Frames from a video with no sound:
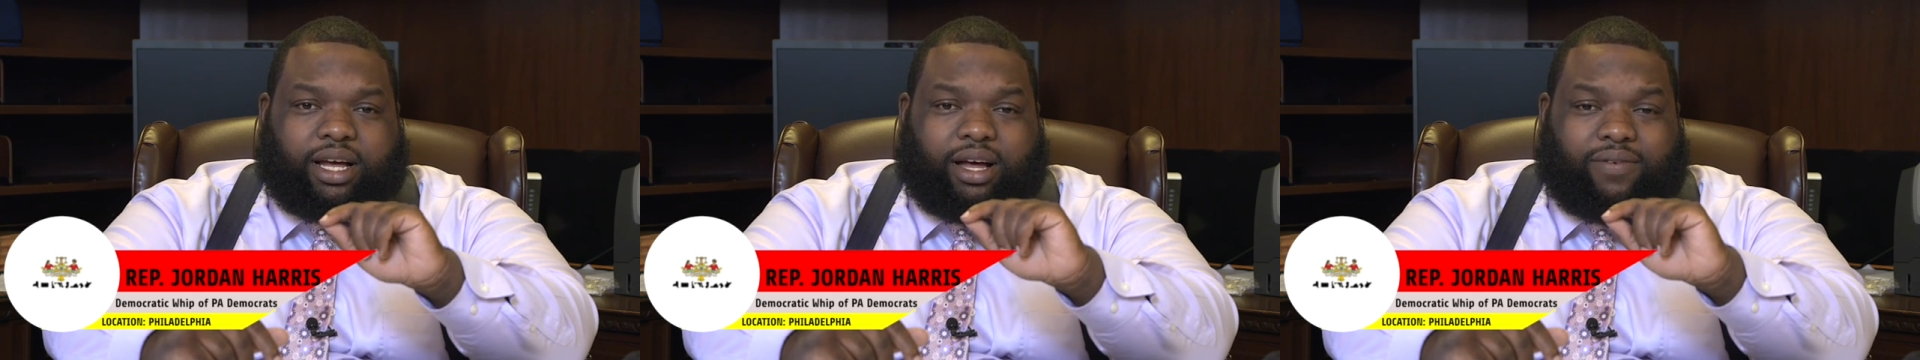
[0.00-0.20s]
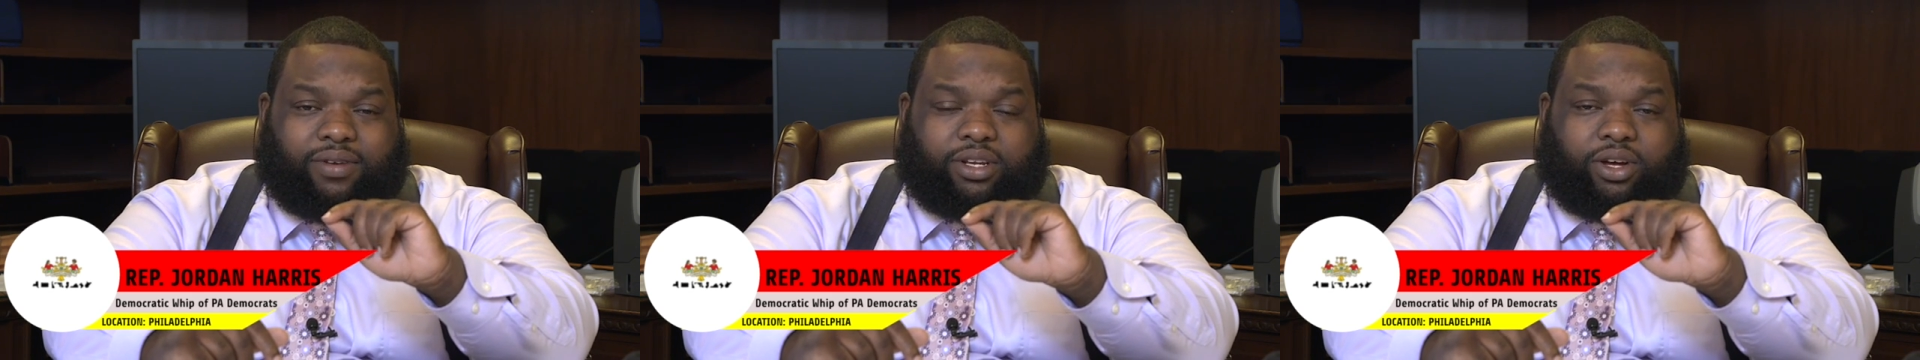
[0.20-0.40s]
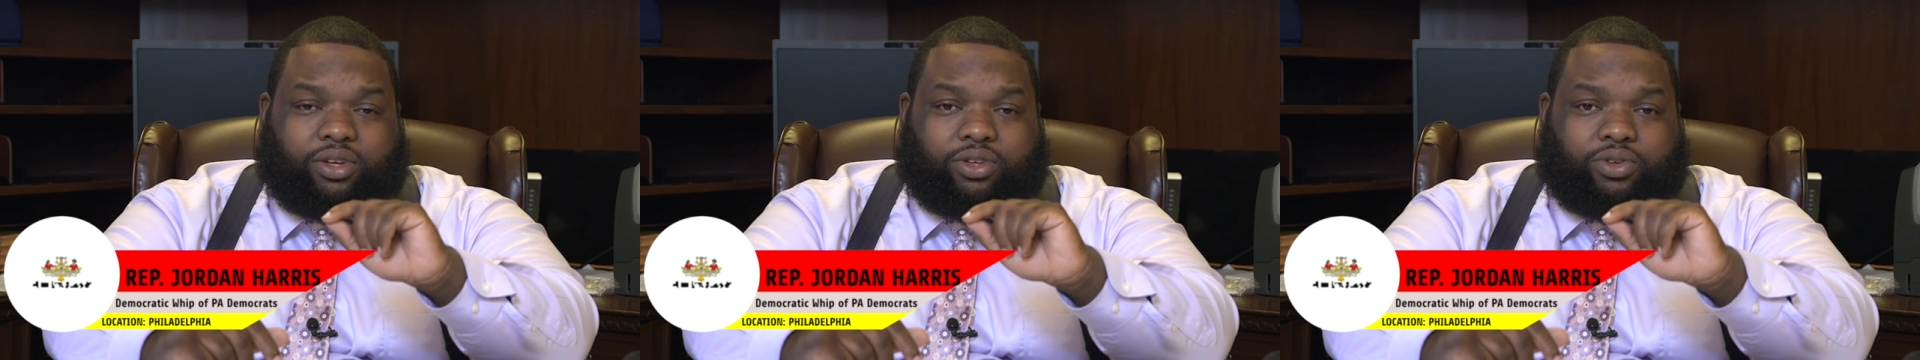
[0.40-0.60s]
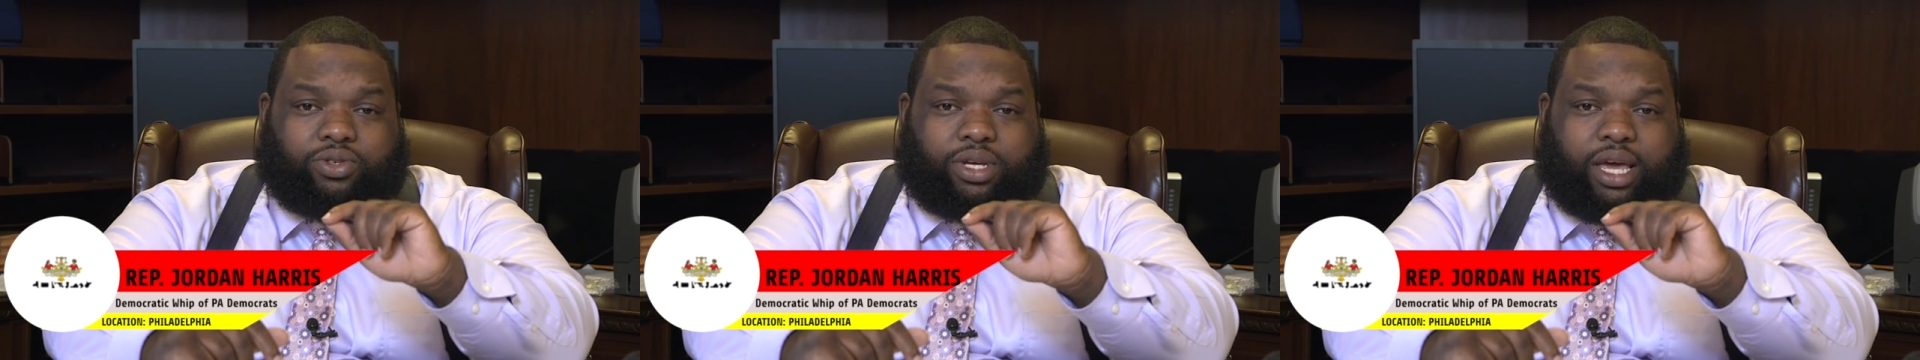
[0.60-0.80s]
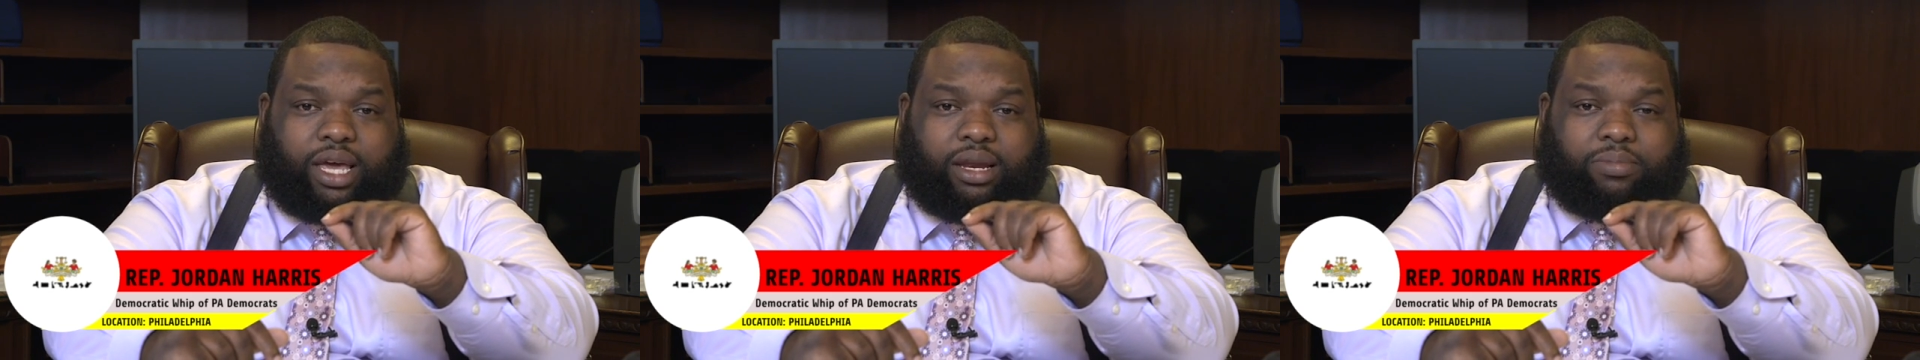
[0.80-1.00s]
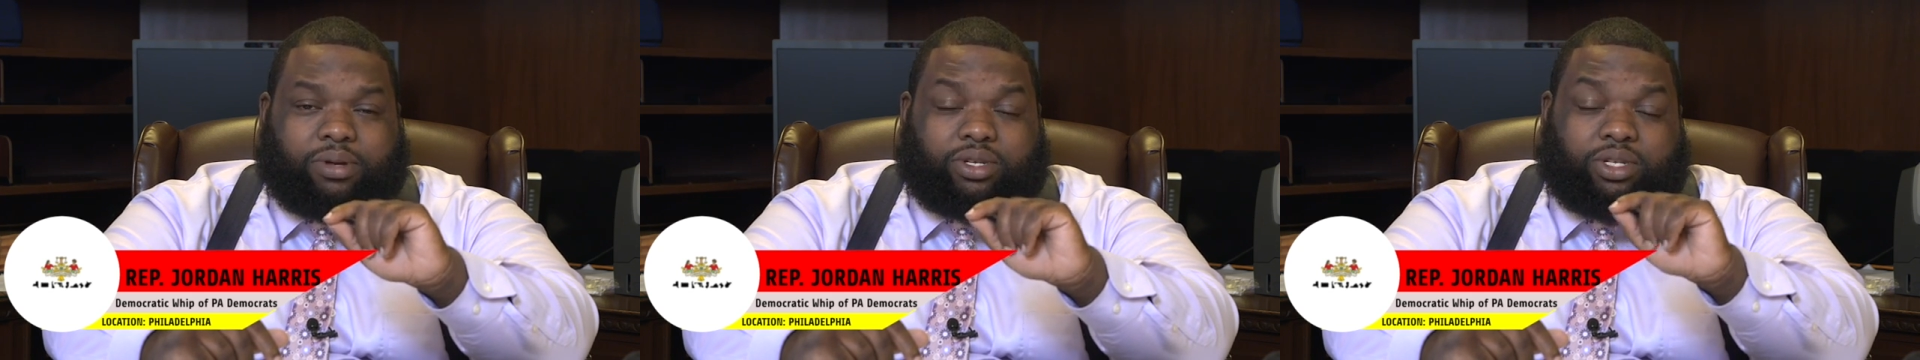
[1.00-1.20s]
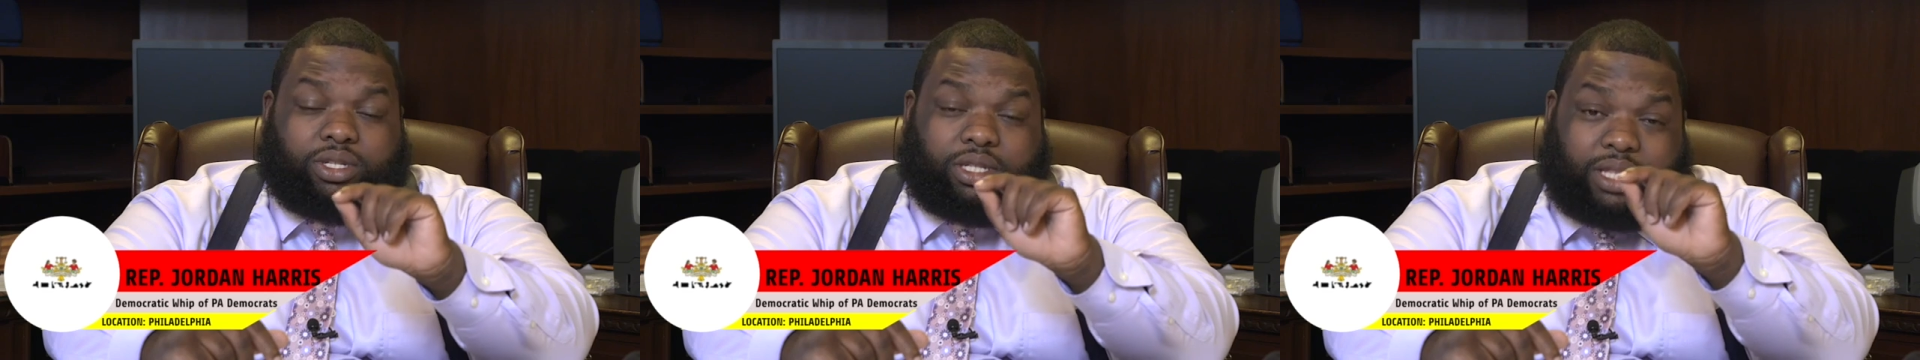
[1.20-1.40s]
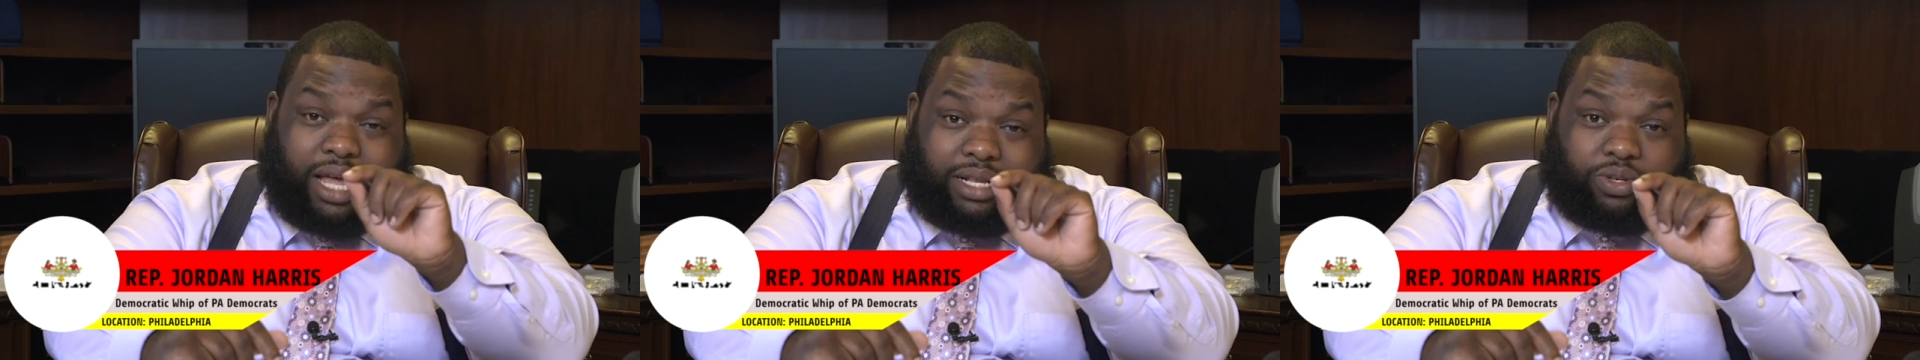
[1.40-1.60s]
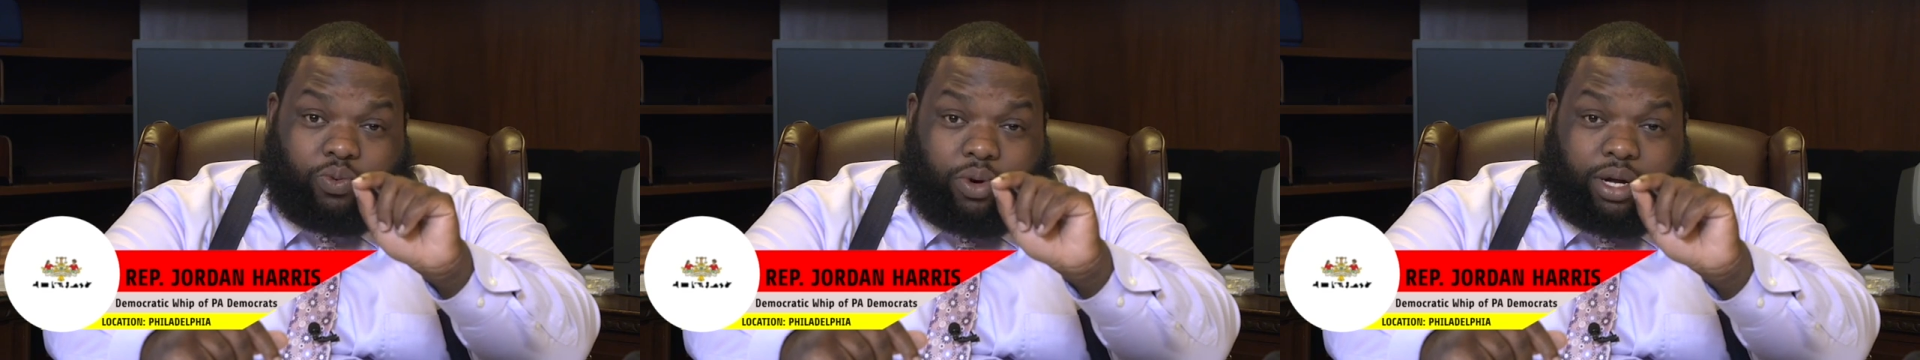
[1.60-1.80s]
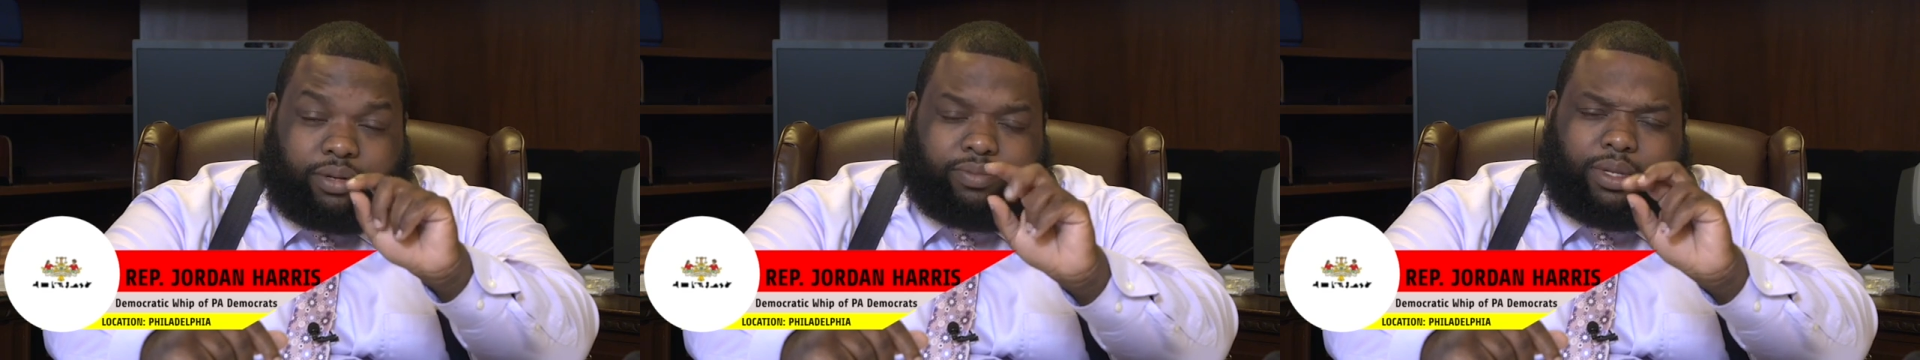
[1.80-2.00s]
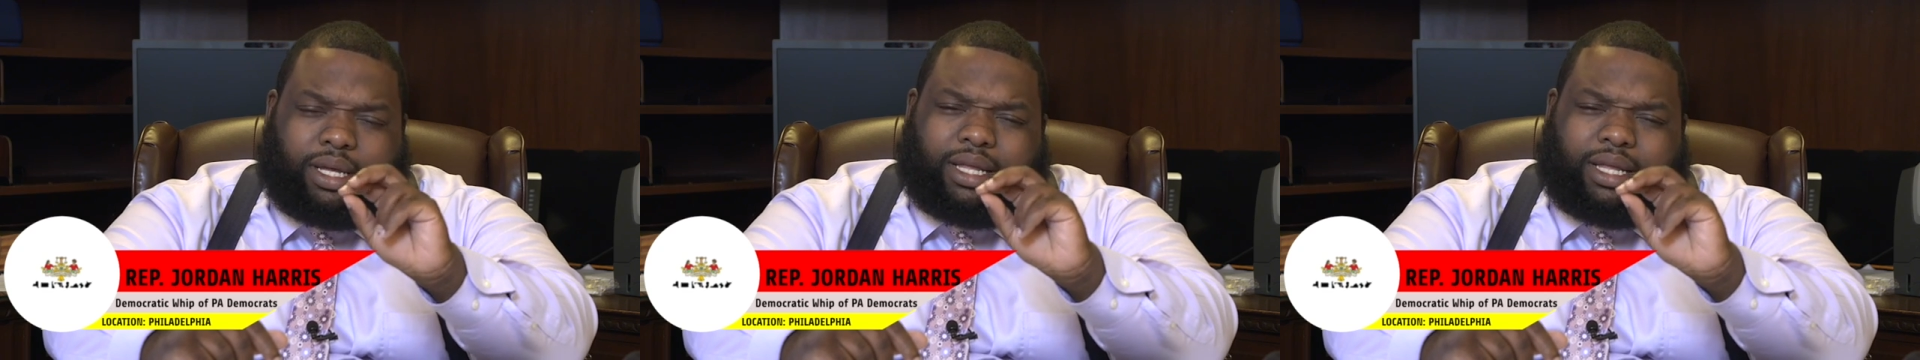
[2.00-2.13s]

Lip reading: of adult use cannabis. That's one.